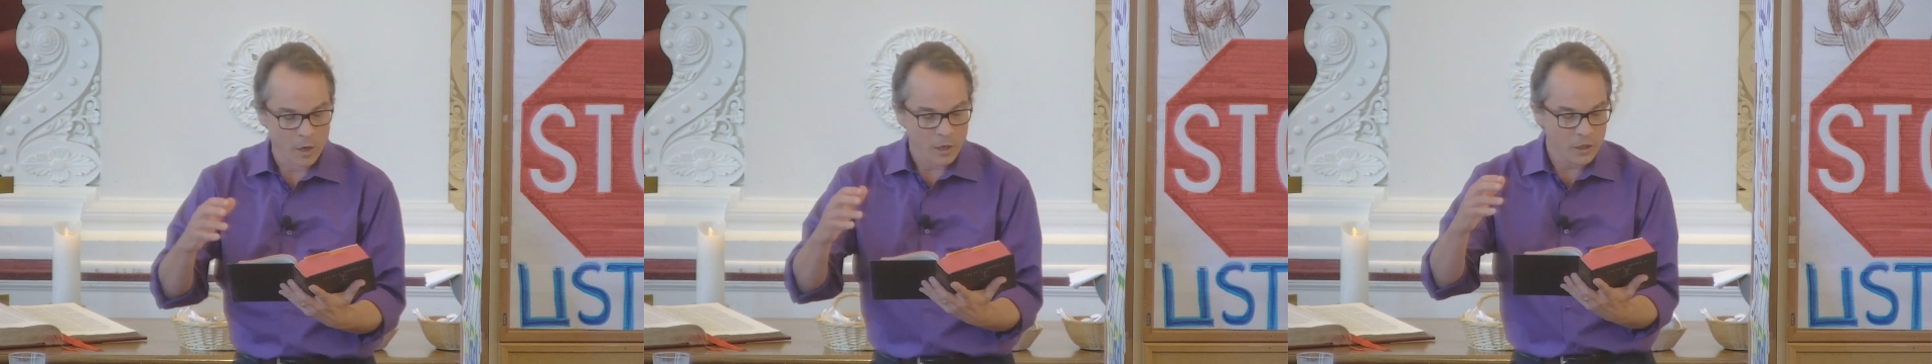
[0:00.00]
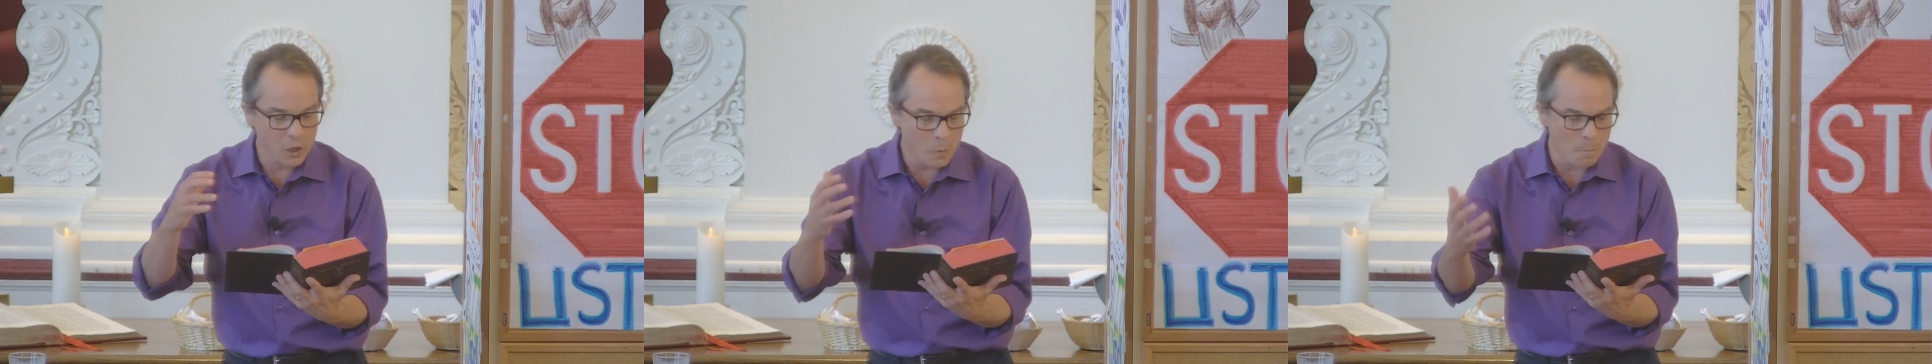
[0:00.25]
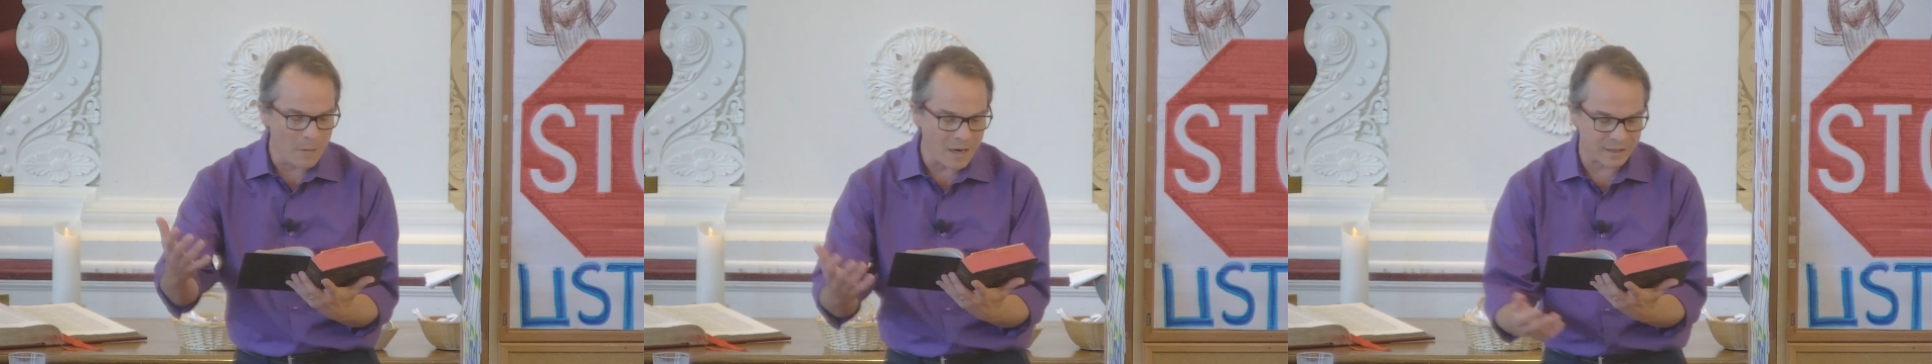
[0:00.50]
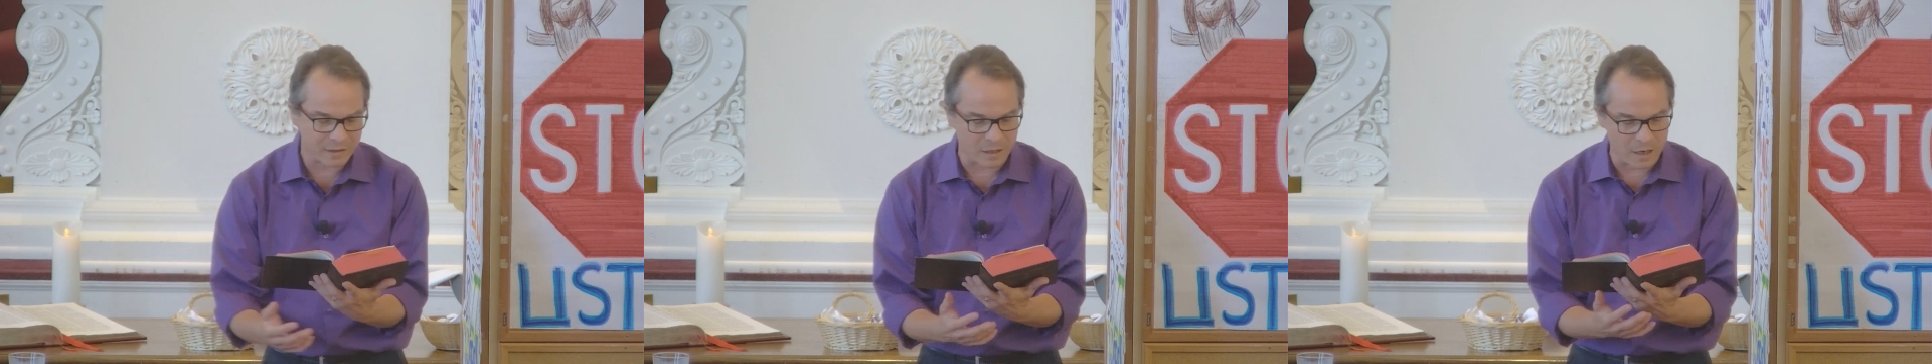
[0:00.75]
You
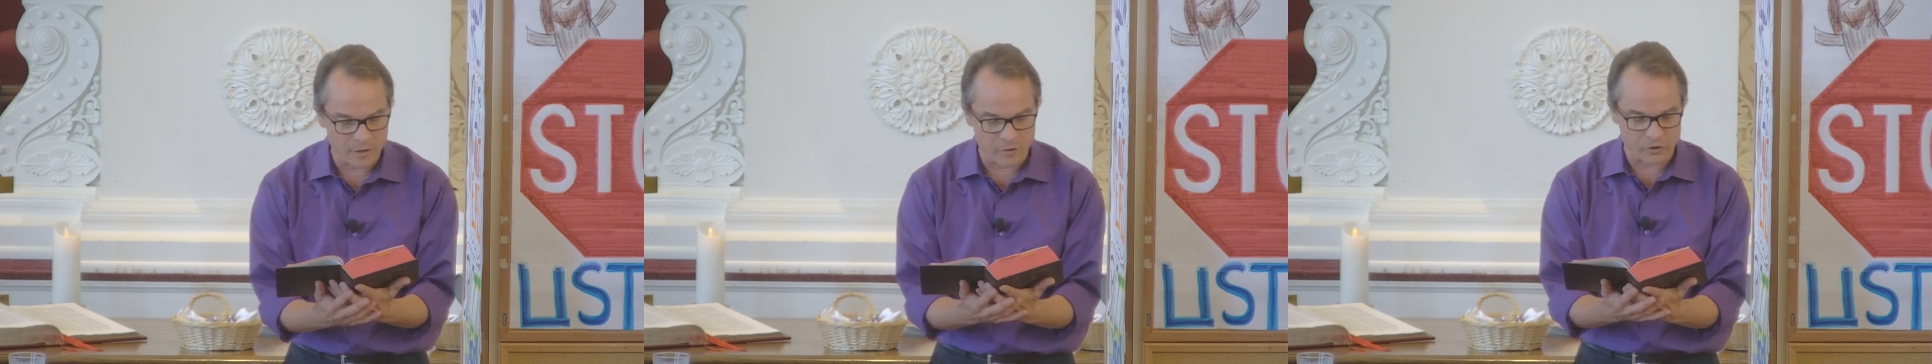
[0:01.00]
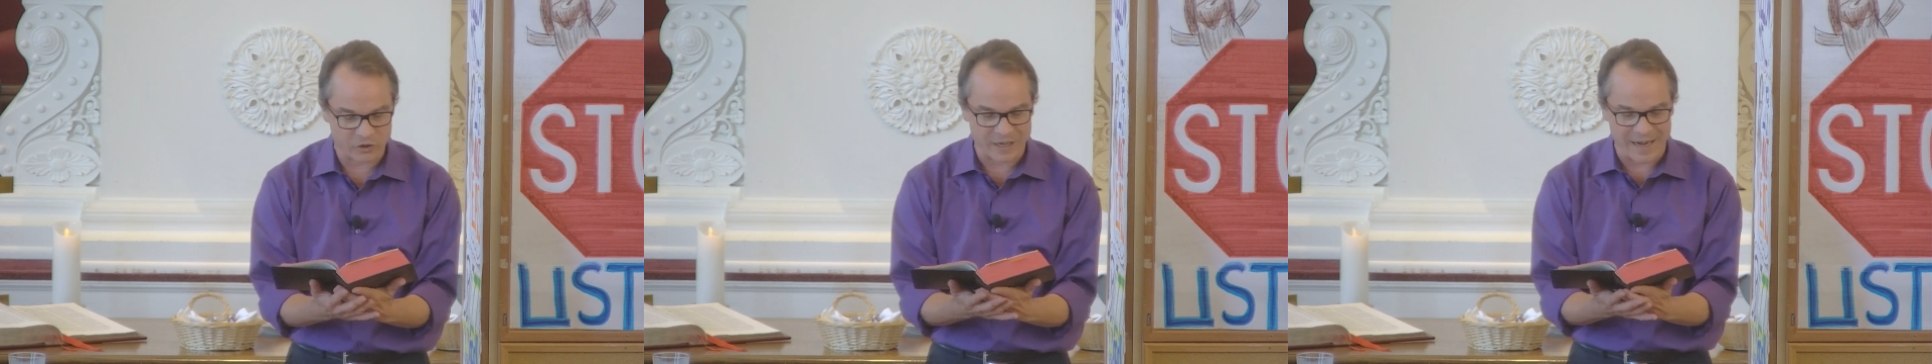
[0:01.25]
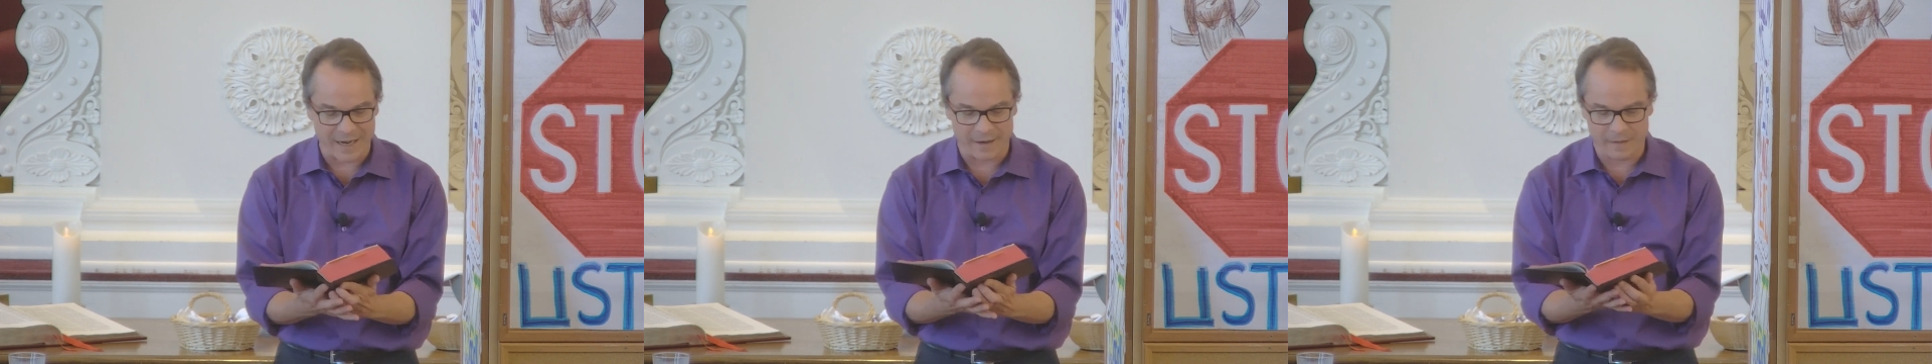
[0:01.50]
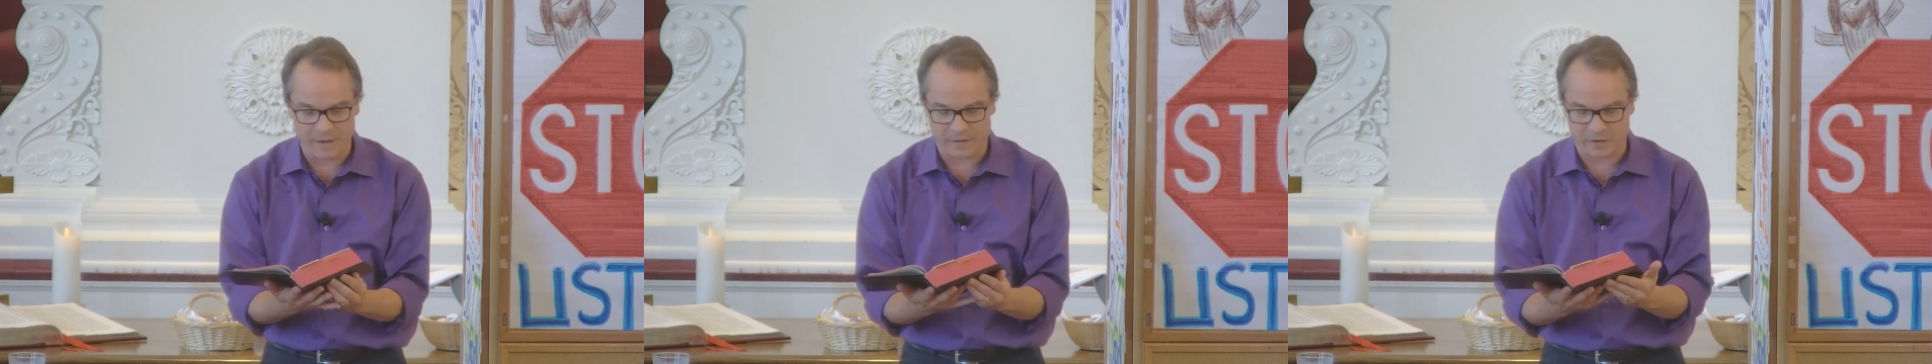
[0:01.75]
must understand
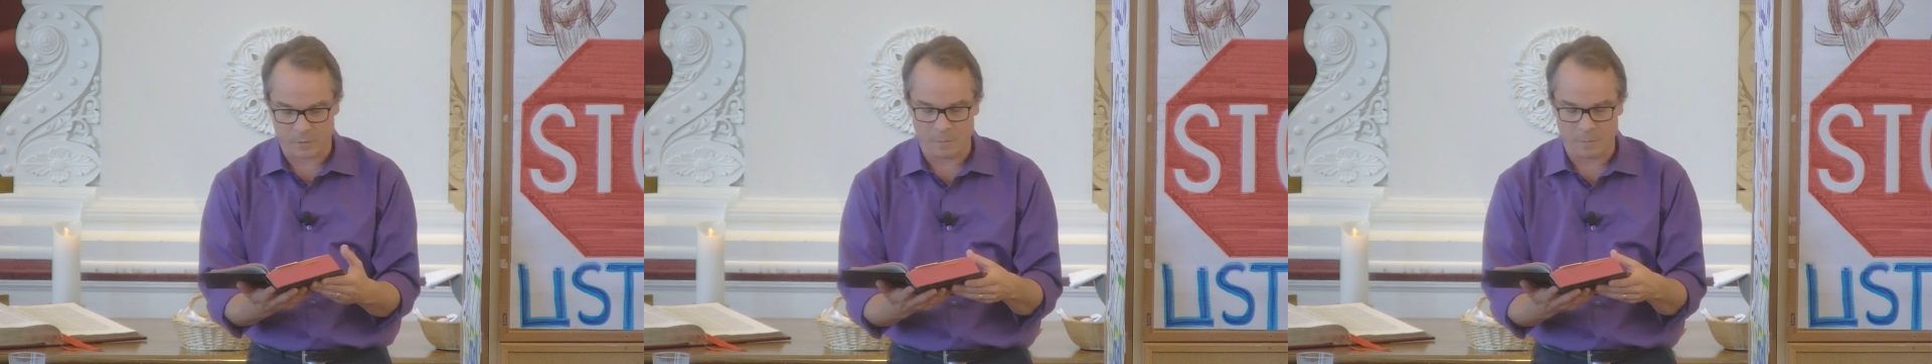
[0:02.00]
this,